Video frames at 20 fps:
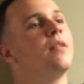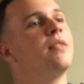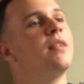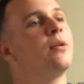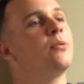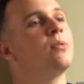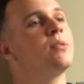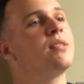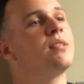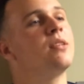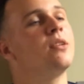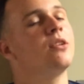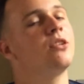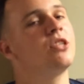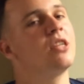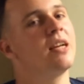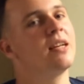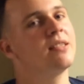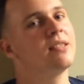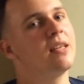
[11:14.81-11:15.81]
There was still a
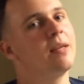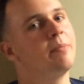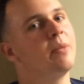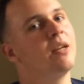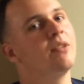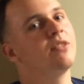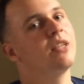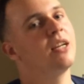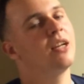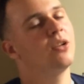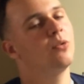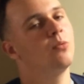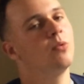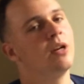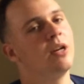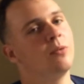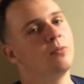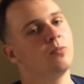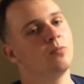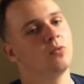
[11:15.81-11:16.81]
chance they may have taken
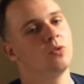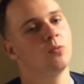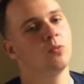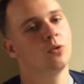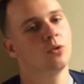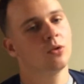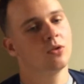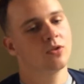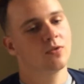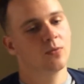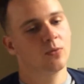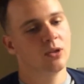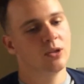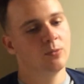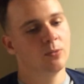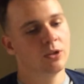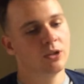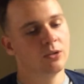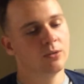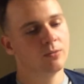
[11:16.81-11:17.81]
away the world's free
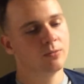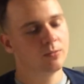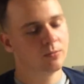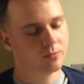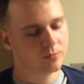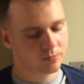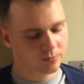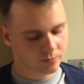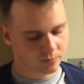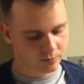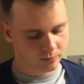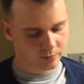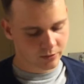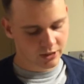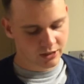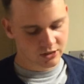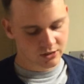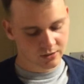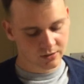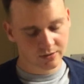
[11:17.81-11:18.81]
will,
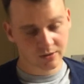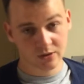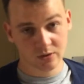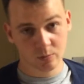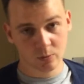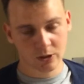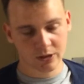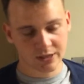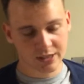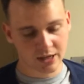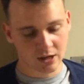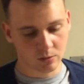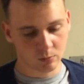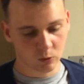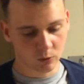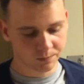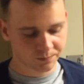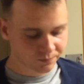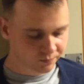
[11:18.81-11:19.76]
which is pretty terrible.